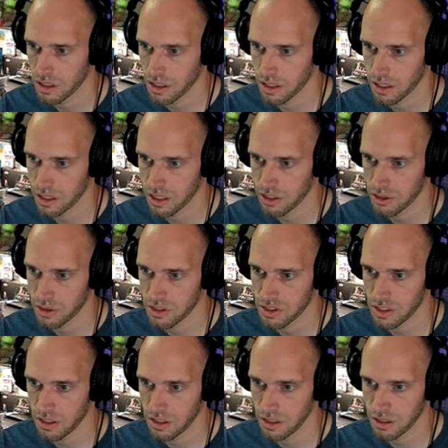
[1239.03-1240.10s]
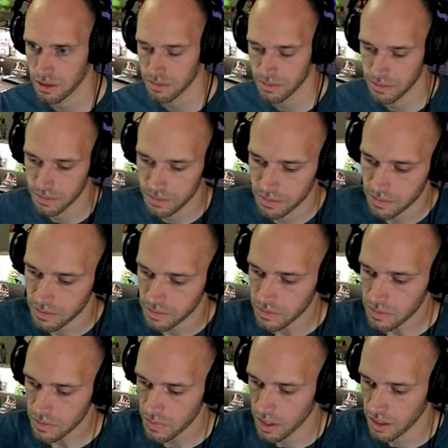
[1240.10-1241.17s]
uh, Giratina
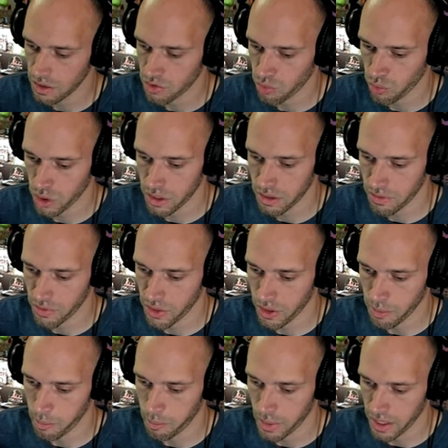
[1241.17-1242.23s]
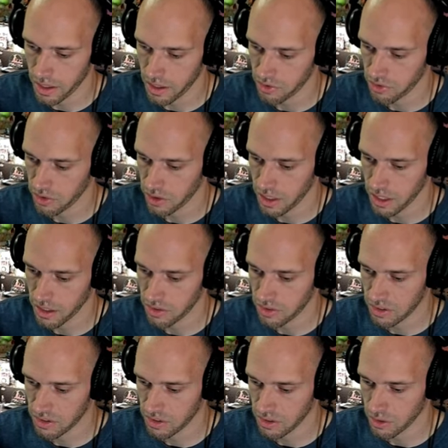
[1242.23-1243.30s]
is one of the best and it's
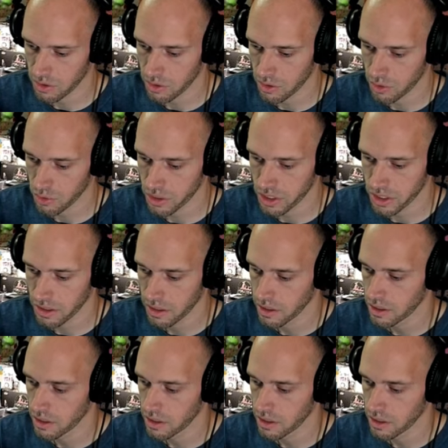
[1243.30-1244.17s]
still only